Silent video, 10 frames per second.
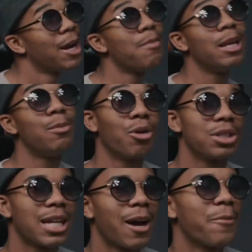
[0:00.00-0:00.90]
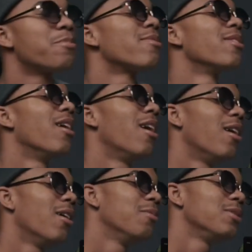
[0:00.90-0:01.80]
Billy Porter style.
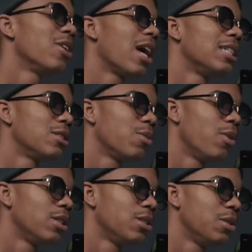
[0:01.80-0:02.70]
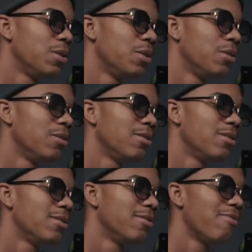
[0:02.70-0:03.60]
So yeah, I just want to
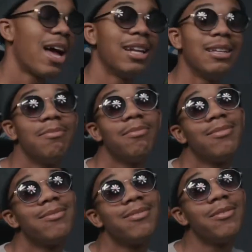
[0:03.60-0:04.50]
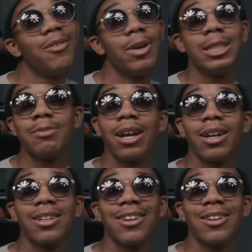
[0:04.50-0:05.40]
finally reach my
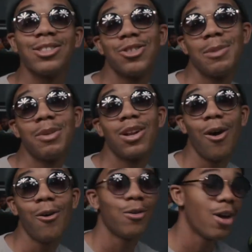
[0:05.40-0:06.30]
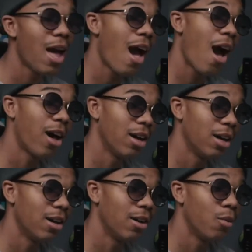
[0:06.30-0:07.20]
dream and goal.
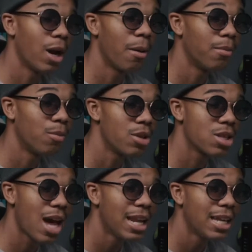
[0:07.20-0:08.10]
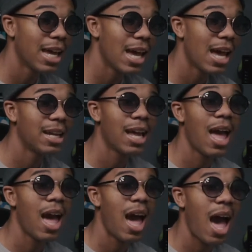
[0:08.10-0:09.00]
Where I'm residing at,
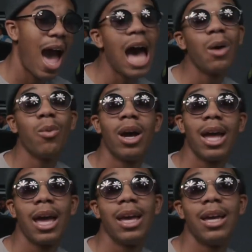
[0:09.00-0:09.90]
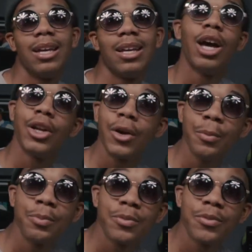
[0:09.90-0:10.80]
I want a condo,
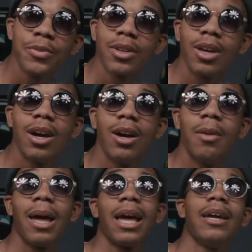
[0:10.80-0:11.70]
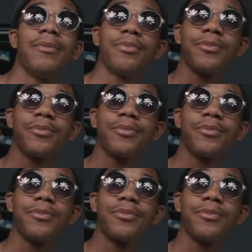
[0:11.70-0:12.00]
a